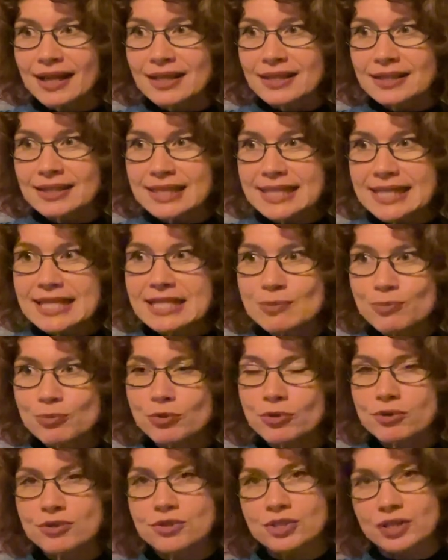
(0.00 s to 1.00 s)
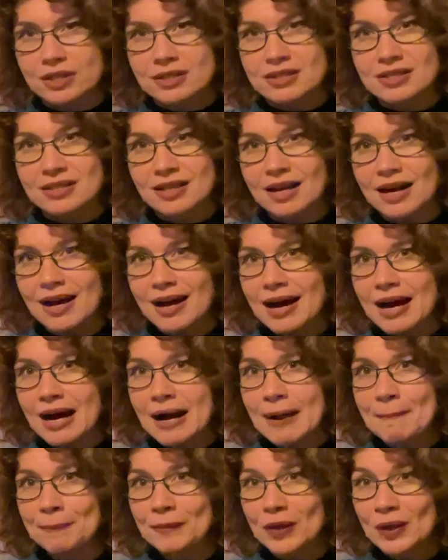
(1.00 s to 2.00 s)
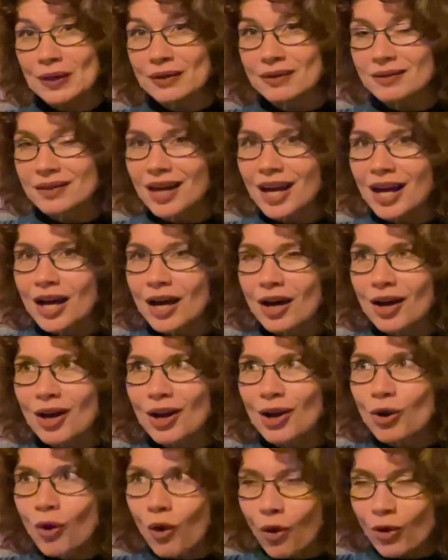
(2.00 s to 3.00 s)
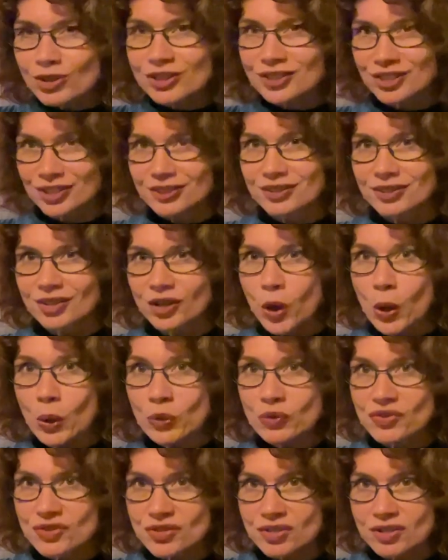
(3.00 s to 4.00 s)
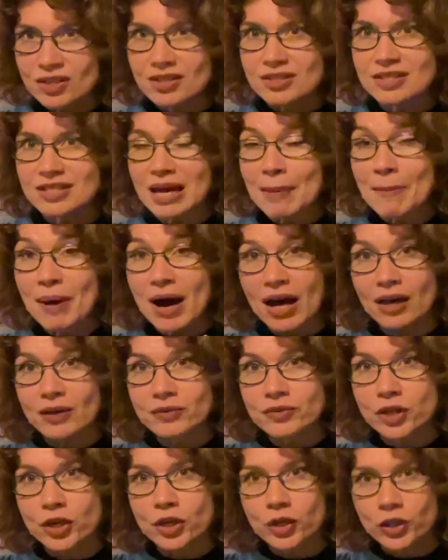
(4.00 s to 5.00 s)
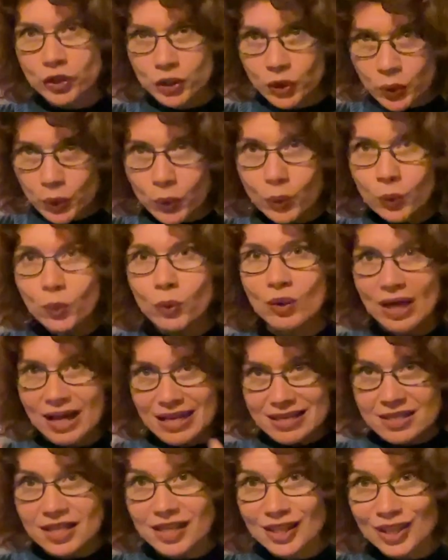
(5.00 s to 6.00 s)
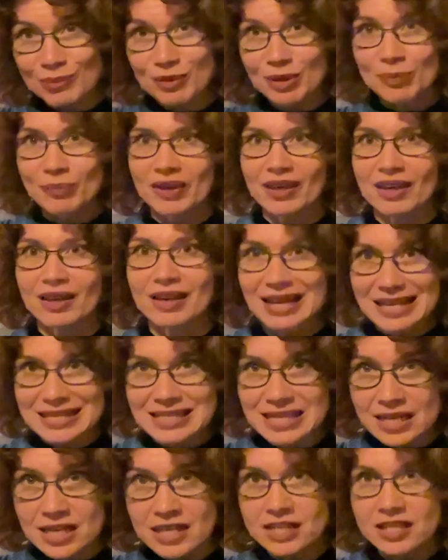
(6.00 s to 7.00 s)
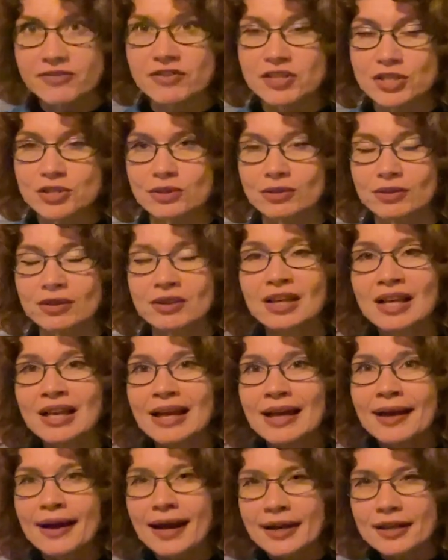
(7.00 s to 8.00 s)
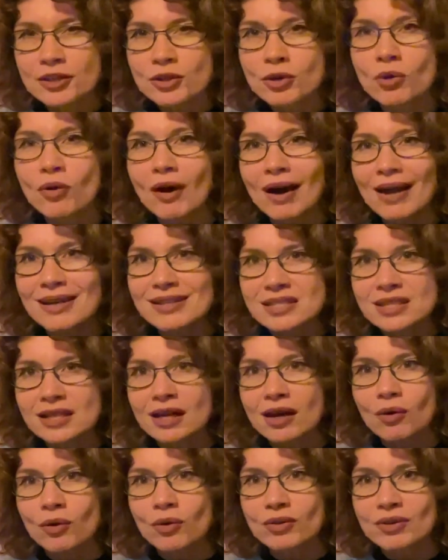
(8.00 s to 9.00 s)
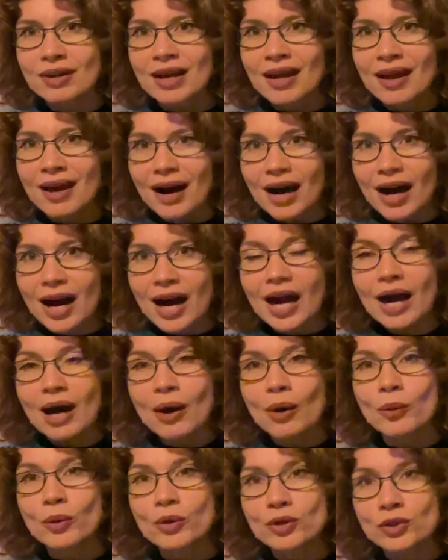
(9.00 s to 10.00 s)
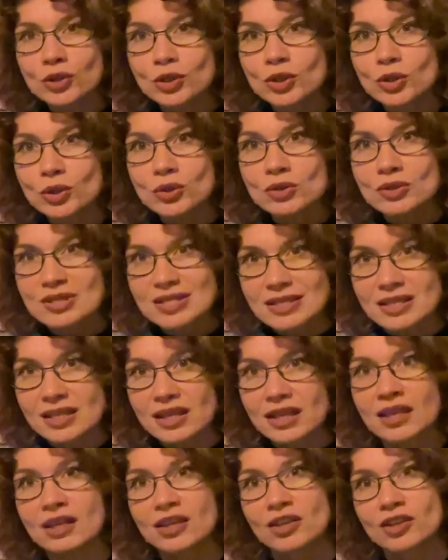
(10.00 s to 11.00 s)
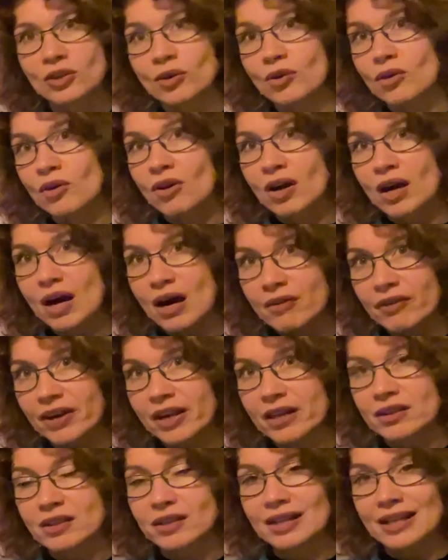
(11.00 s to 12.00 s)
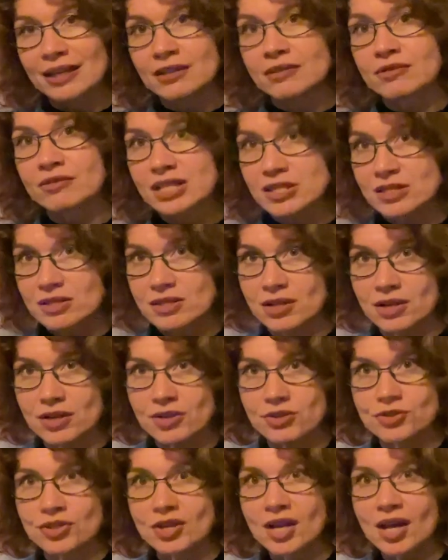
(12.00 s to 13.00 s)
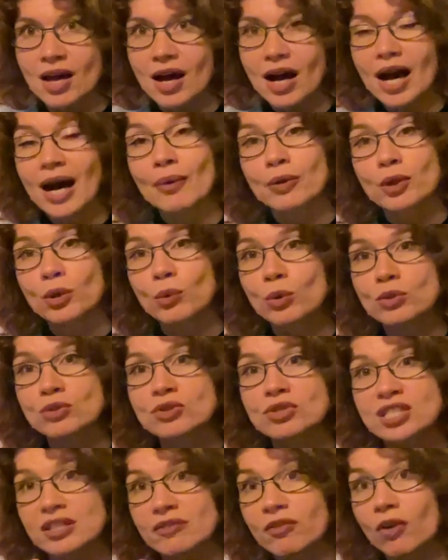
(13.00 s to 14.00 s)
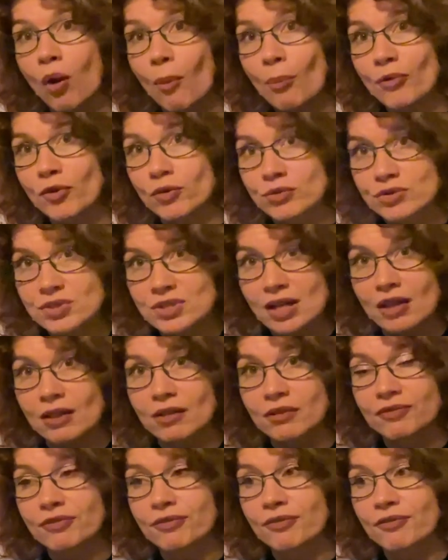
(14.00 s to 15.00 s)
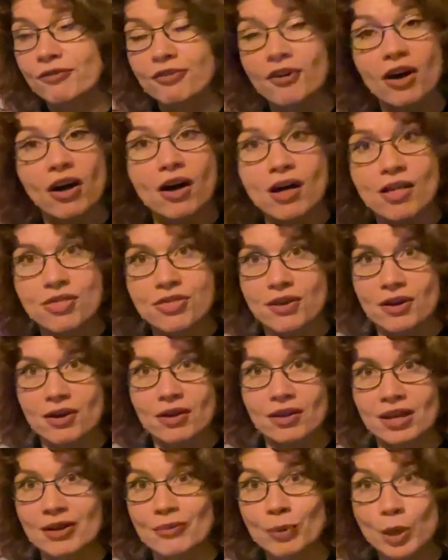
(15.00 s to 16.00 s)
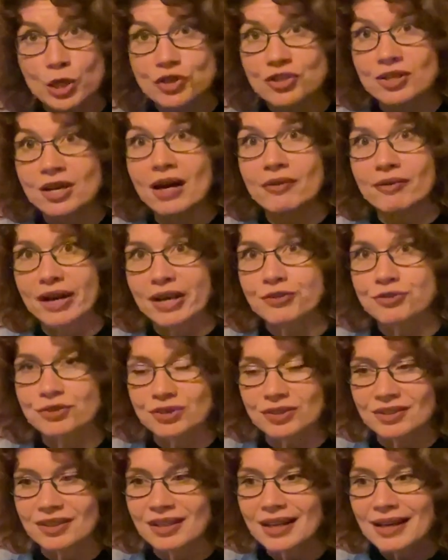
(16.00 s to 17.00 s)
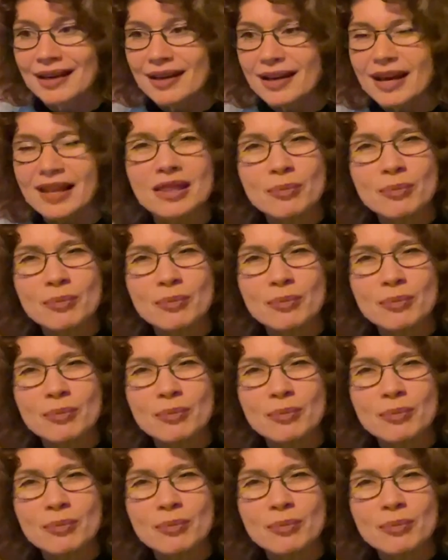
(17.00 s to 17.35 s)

these projects are a lot concerned about you as a human being, as an individual, and your idea on how you see your career in research. how you want to develop yourself further, in which direction. And